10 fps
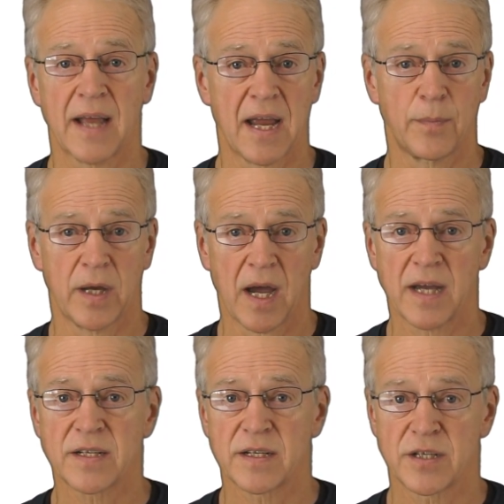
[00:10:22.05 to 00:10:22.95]

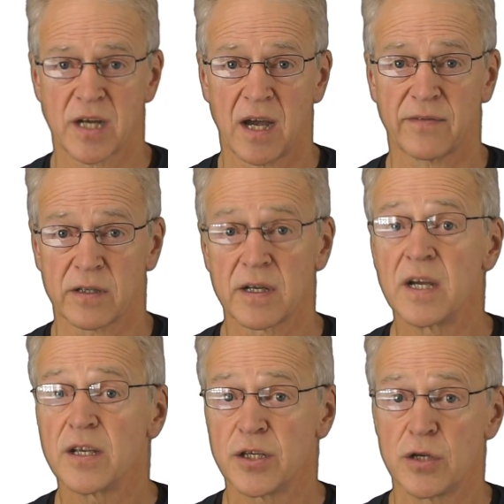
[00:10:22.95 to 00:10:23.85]
APIs in Java
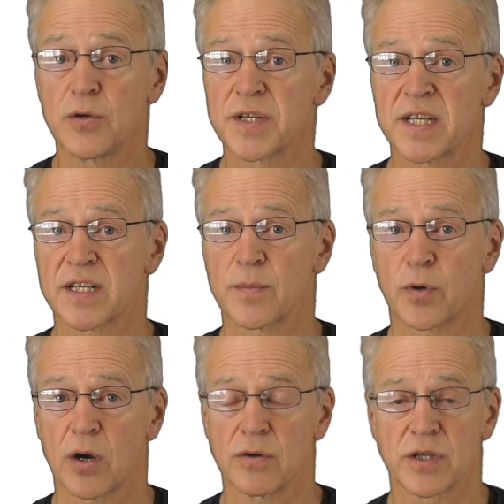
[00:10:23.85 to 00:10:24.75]
use this
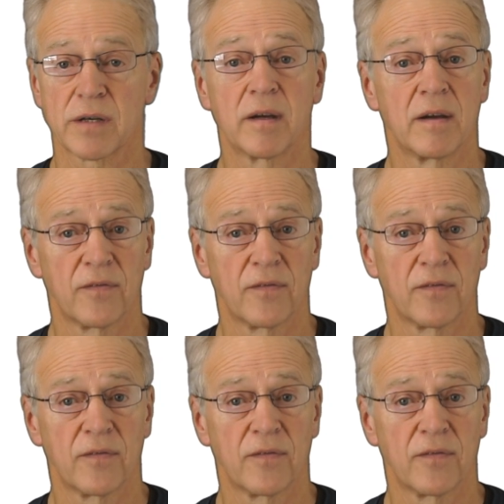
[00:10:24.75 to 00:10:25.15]
approach.